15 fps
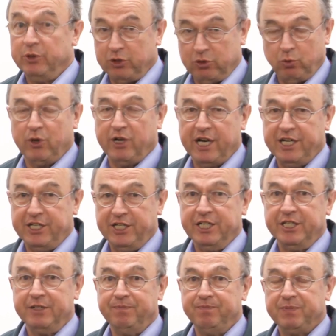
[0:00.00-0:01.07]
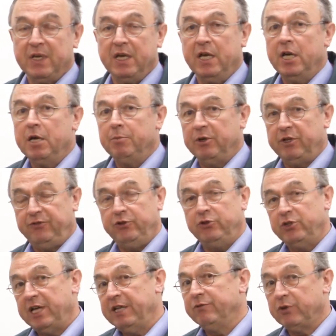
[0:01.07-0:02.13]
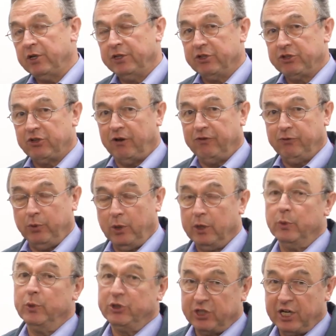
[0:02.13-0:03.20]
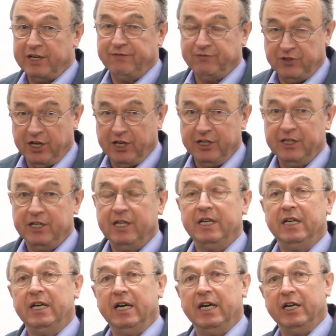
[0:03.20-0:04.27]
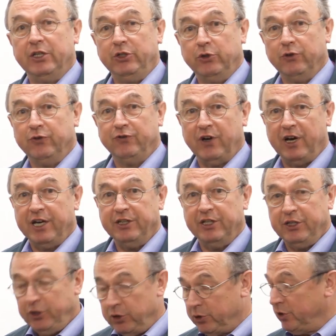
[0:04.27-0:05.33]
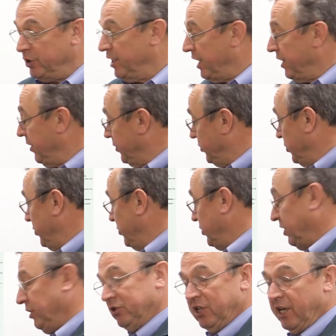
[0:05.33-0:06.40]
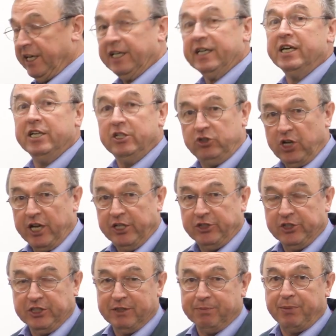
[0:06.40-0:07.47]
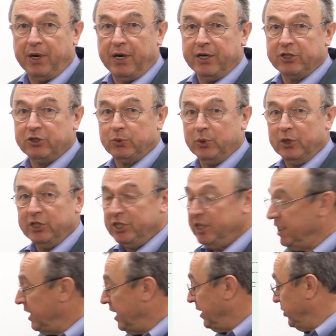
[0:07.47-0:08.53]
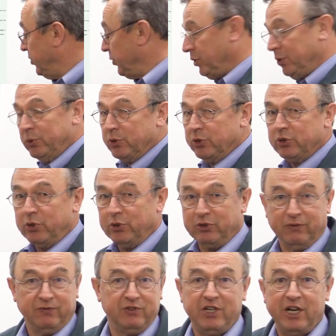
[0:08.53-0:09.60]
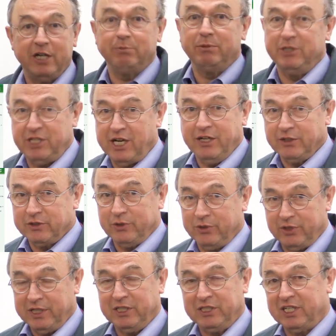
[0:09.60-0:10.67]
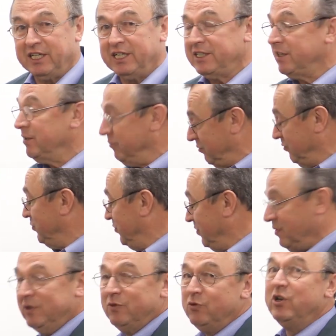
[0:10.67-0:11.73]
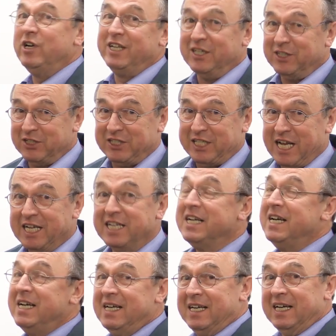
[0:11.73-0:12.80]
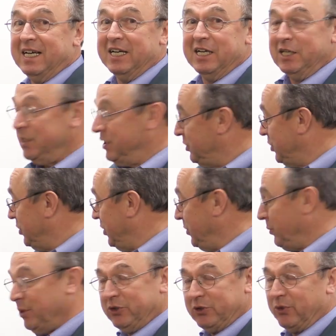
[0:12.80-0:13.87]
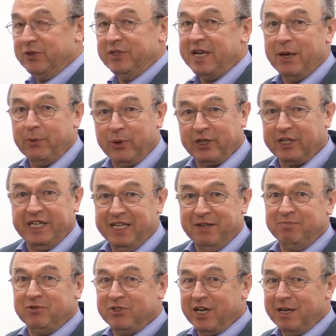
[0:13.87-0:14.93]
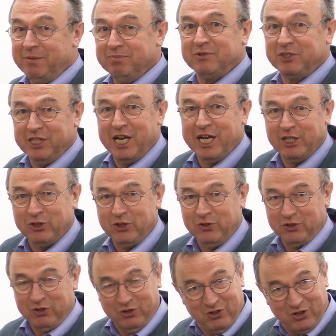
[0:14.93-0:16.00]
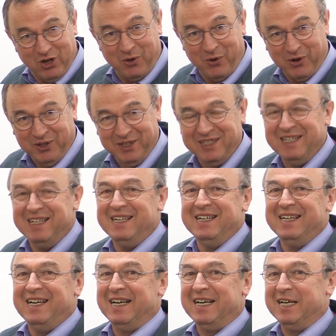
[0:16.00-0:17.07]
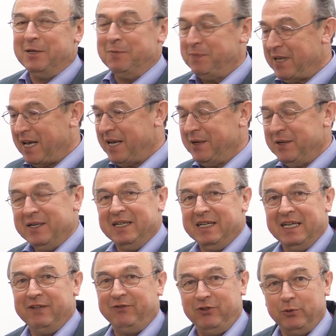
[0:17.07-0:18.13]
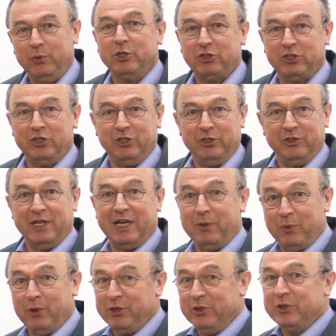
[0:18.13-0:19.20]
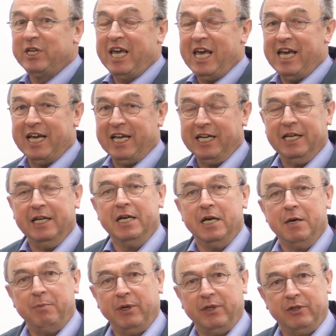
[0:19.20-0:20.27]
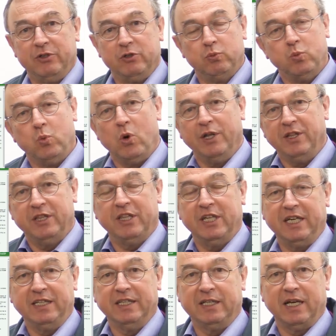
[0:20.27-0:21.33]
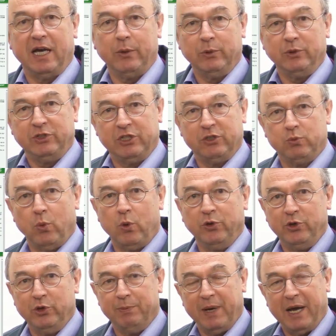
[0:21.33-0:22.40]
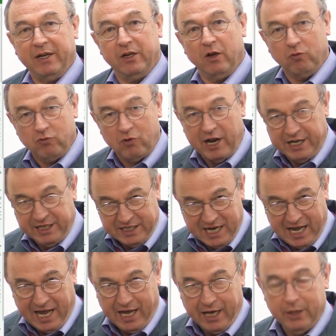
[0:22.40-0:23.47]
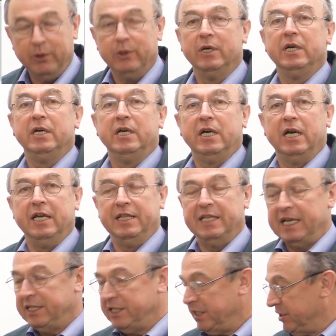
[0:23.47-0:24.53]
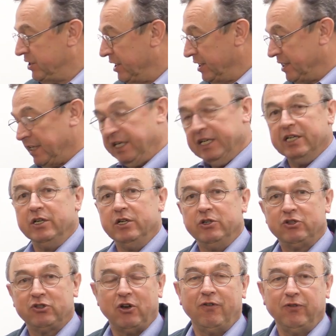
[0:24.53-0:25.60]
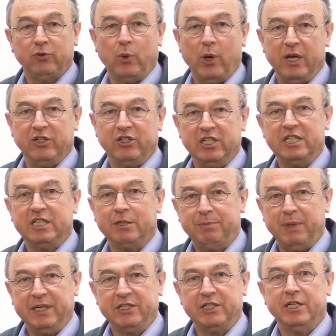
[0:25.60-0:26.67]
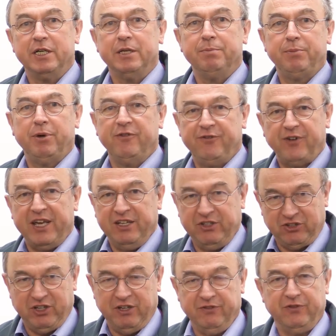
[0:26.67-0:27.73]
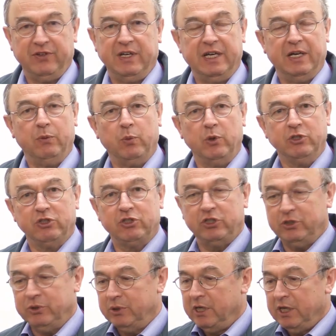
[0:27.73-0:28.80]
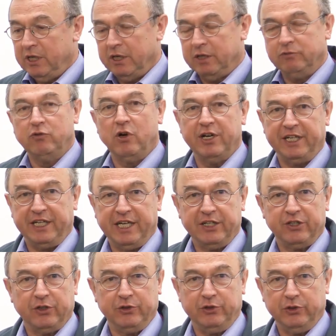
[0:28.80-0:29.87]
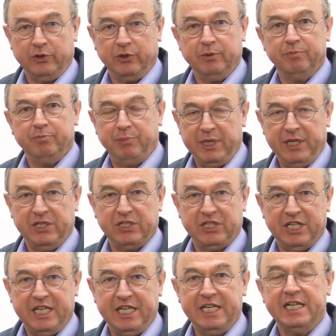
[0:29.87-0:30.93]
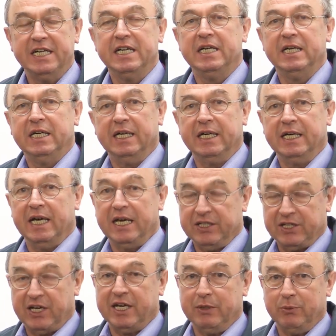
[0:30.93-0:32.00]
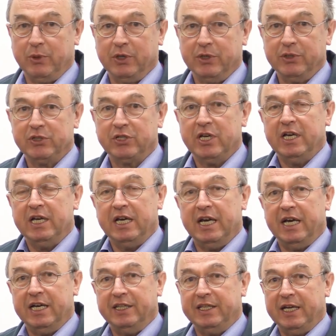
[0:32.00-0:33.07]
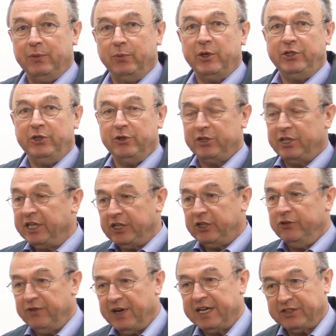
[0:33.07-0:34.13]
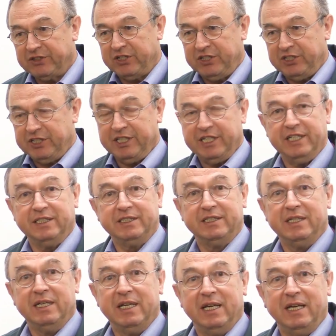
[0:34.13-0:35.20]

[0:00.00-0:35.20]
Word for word: which is what I did. But if you then run the software, which I've done, uh, you'll find that you can then do things like changing the password and doing all sorts of terribly technical things that I don't really understand uh, to do with sort of networky type connections and so on. Uh, now, if you wish to do that, well, you can. But there's one thing that I will just warn you about right now, and that is that the software is a little bit pervasive. Uh, once you are running it on your PC, uh, as I was, uh, then when you think you've exited it,